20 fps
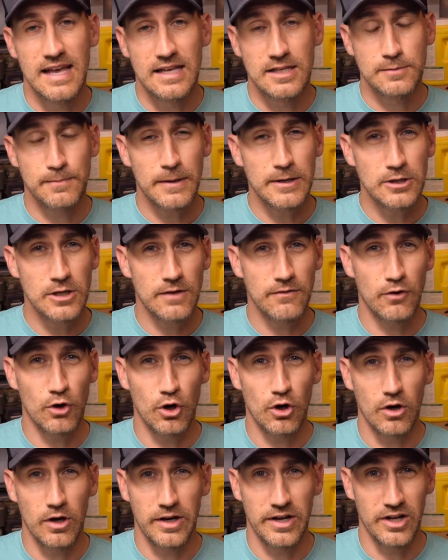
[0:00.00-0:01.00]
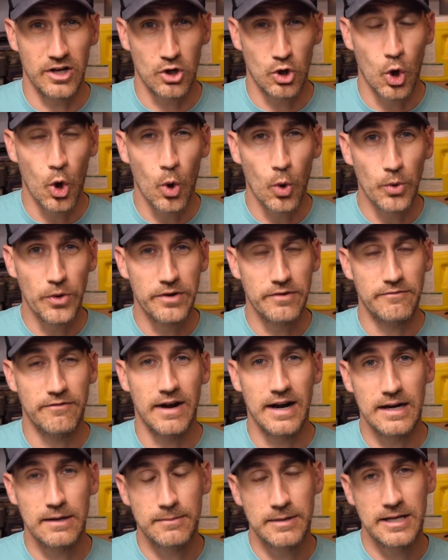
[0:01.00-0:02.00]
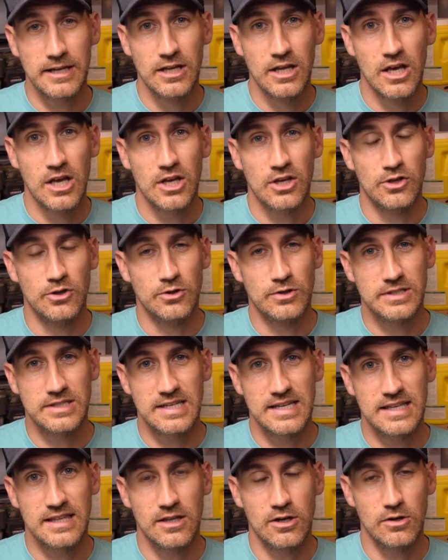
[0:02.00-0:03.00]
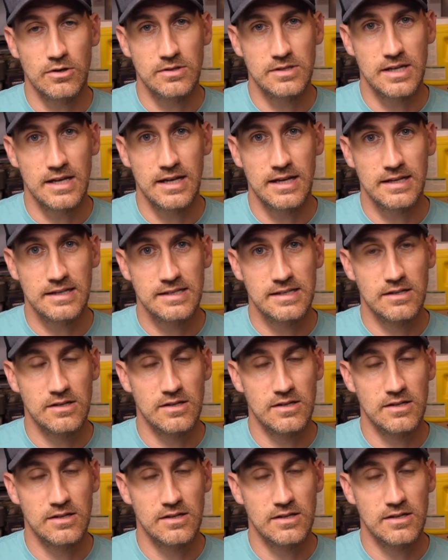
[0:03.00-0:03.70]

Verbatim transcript: especially if you're in a cold environment you'll see those uh,